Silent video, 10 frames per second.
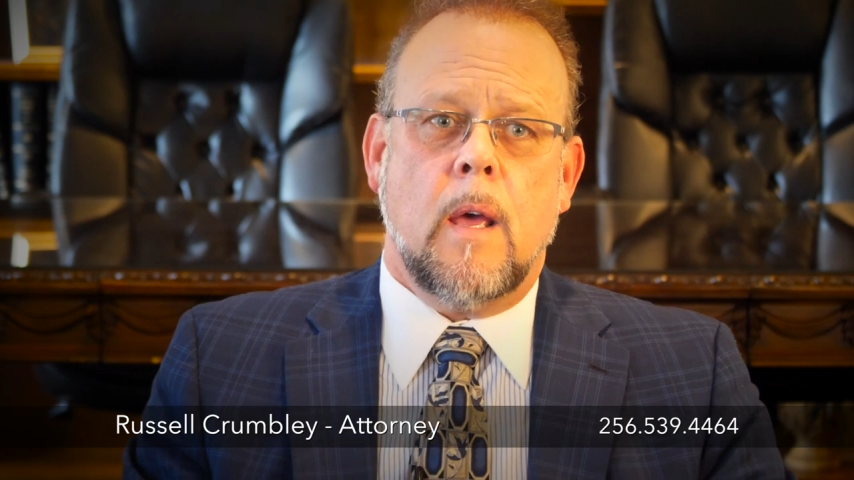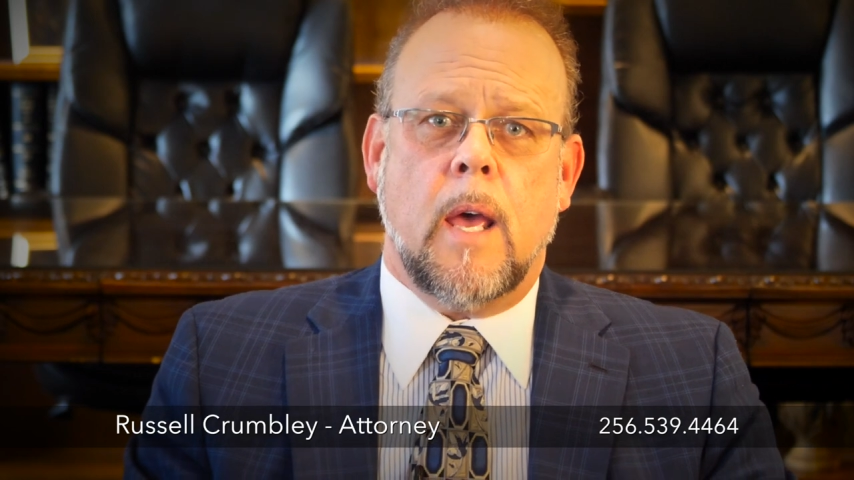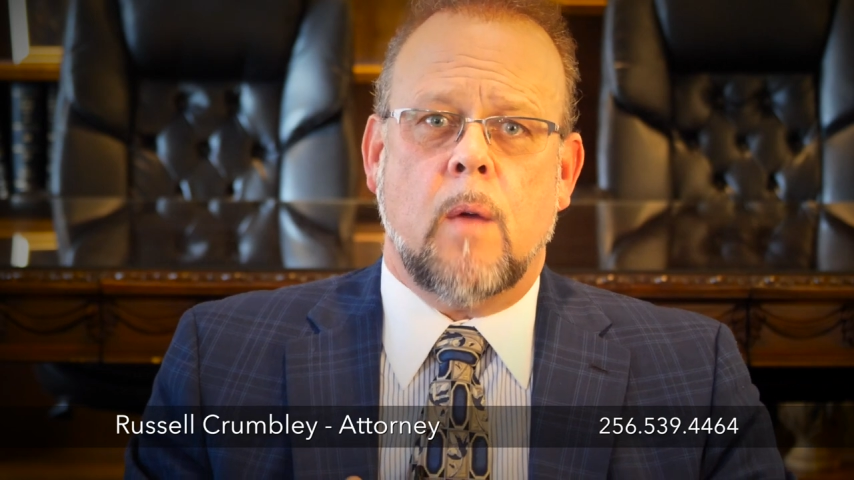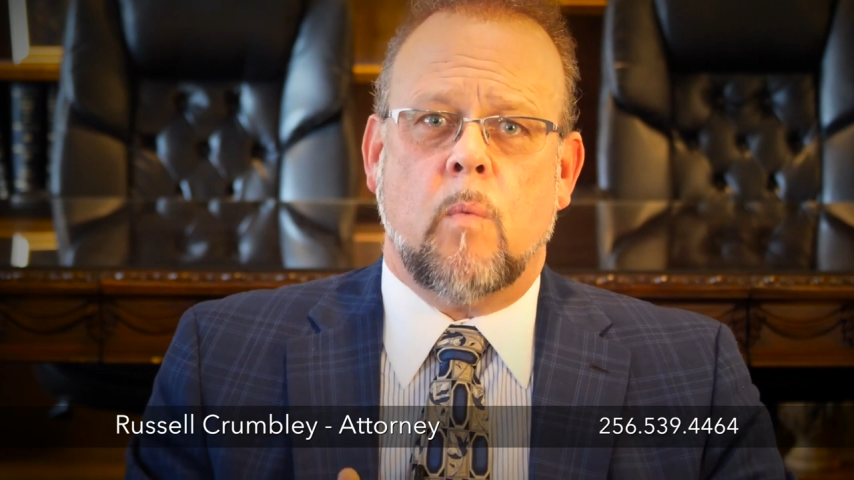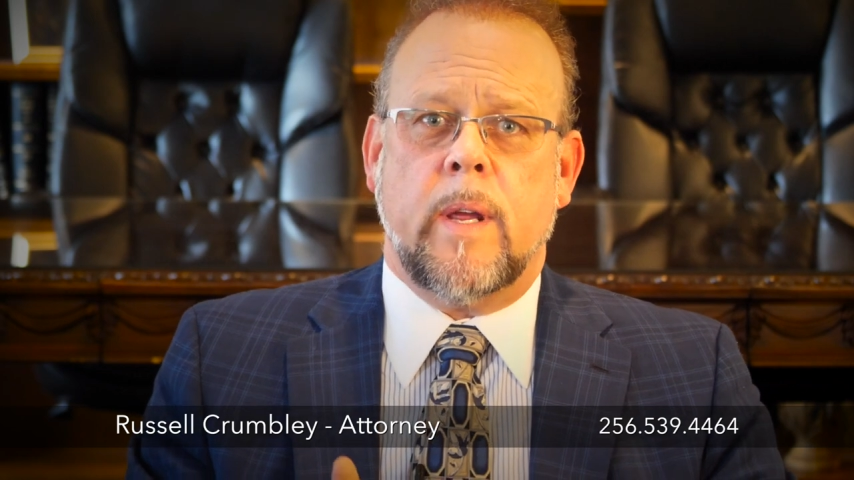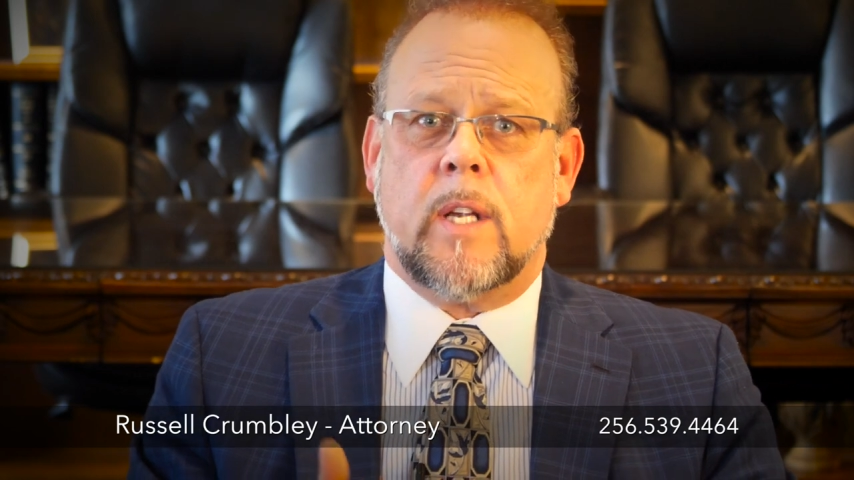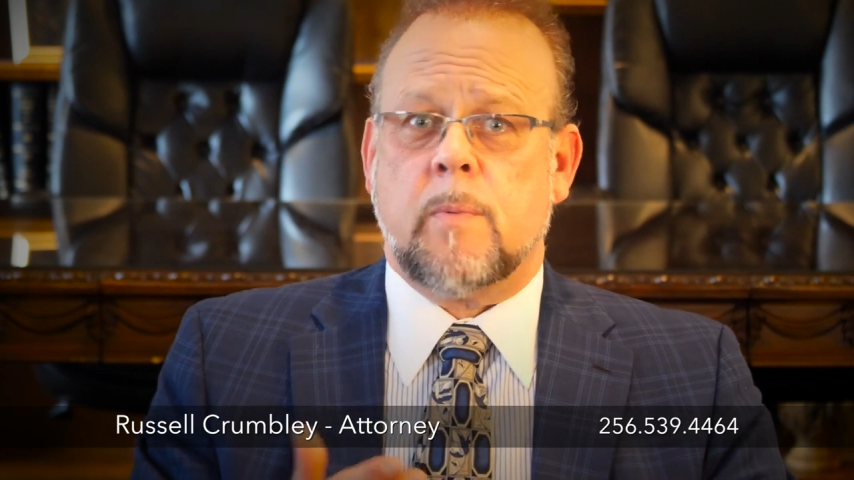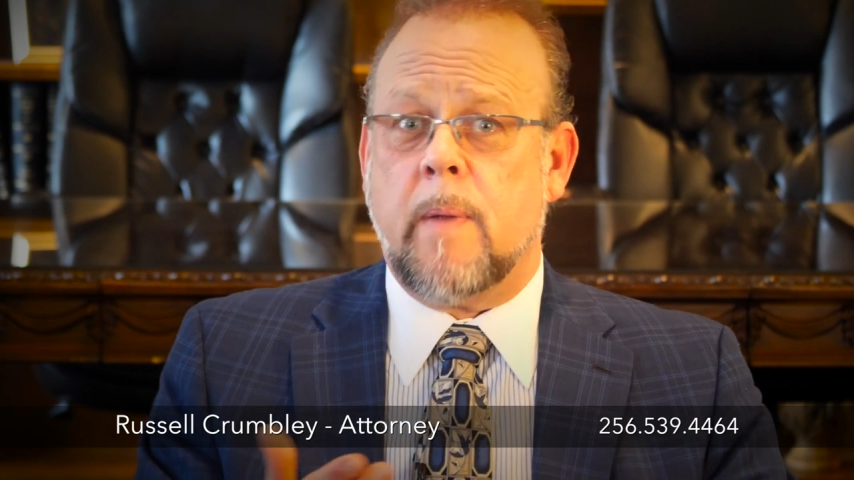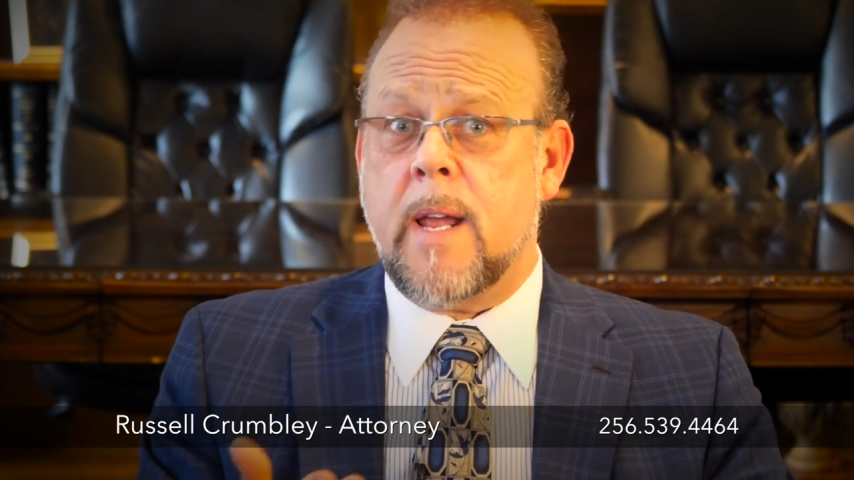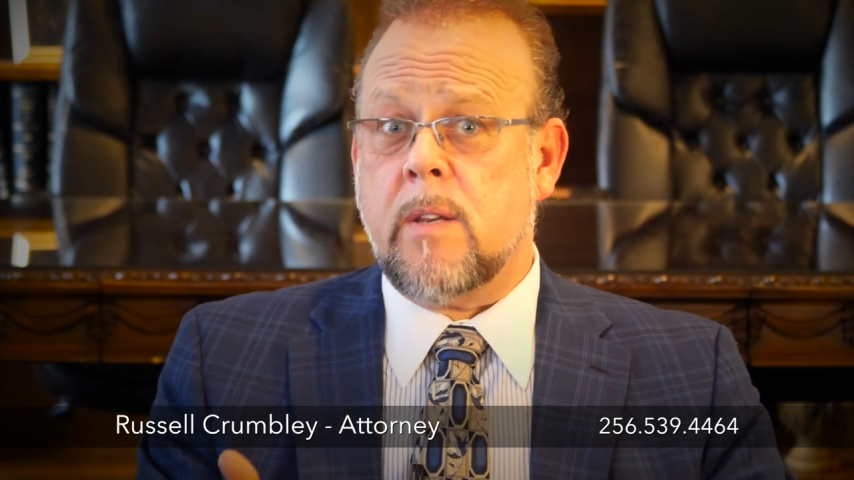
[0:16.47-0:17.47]
And we
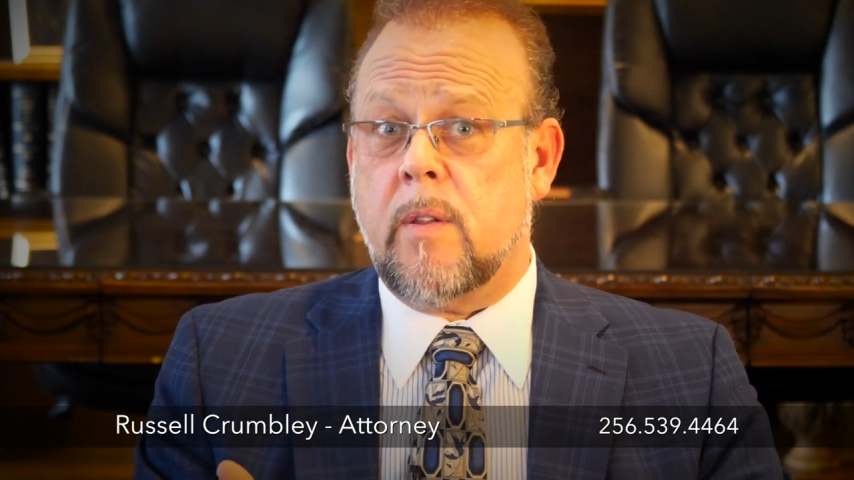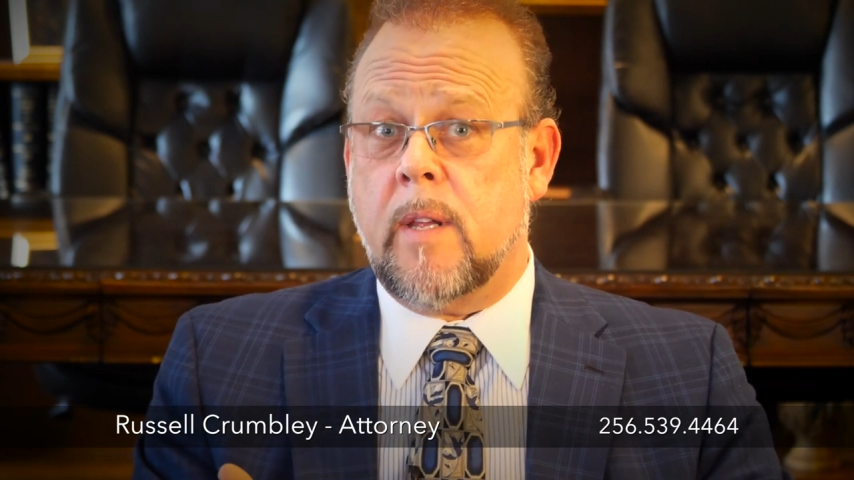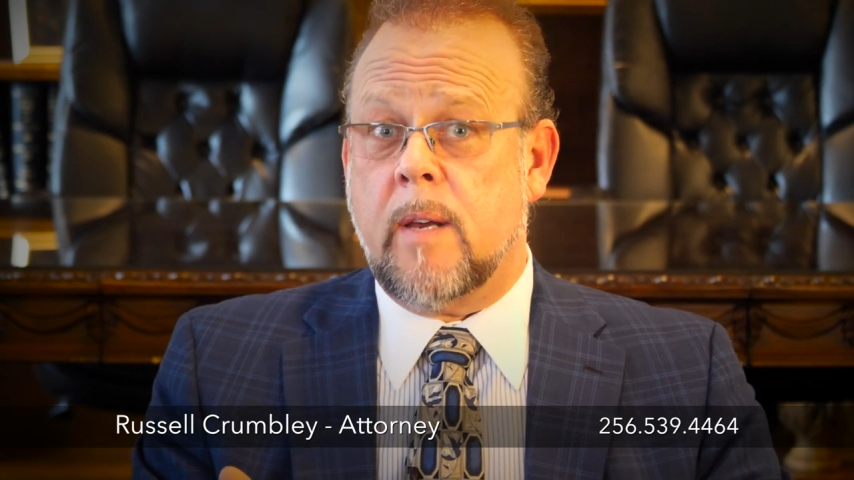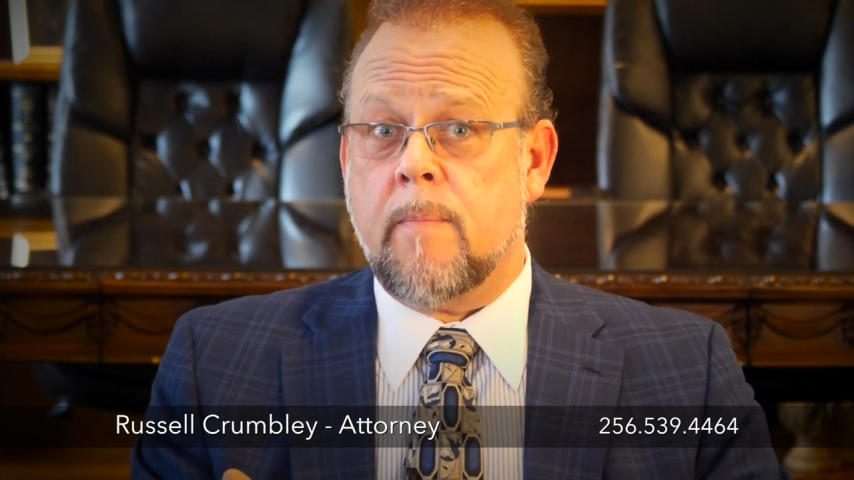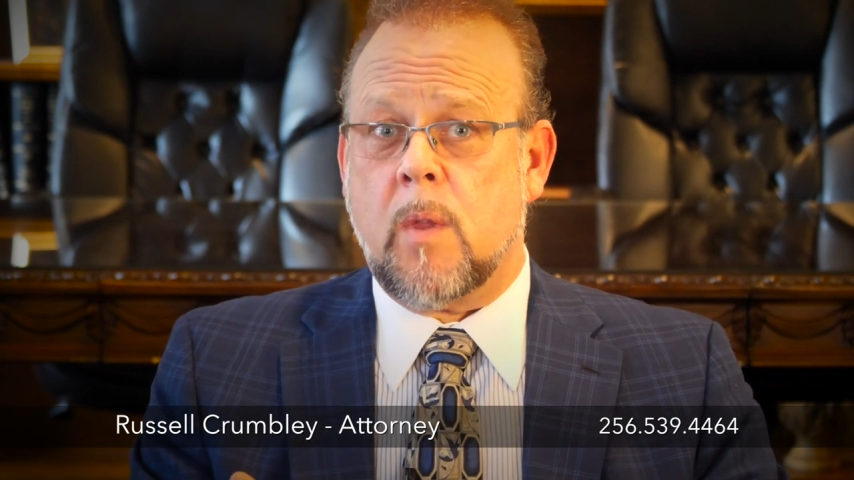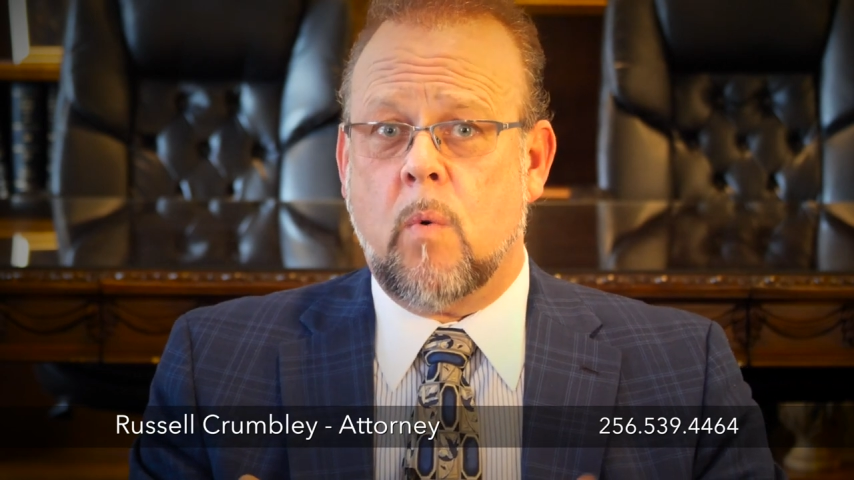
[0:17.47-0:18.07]
explain to them,